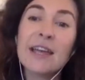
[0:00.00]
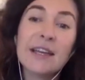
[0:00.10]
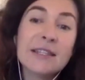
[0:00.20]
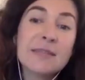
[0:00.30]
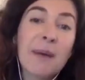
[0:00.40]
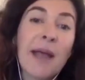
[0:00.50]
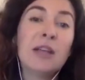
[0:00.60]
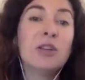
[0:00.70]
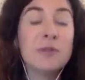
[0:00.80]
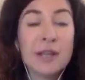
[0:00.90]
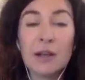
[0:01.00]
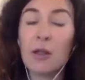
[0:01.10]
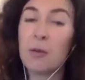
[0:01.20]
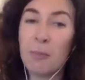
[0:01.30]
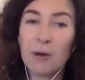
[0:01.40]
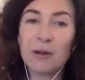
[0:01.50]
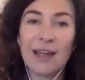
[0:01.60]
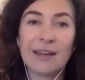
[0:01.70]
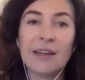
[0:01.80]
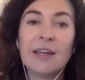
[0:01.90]
is by using a lot of
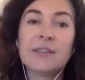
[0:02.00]
modeling.